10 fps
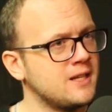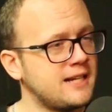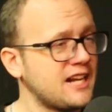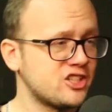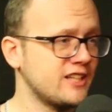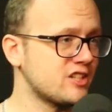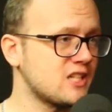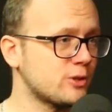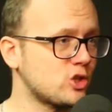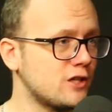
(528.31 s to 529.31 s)
And actually, in the
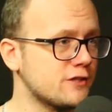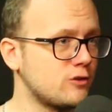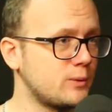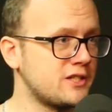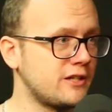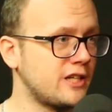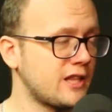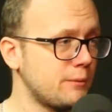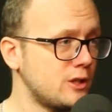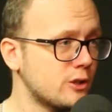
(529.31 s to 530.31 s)
summer transfer window, you know,
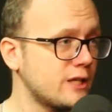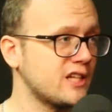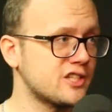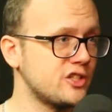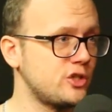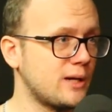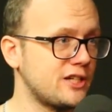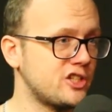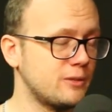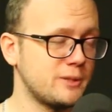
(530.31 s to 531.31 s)
they were looking at a situation,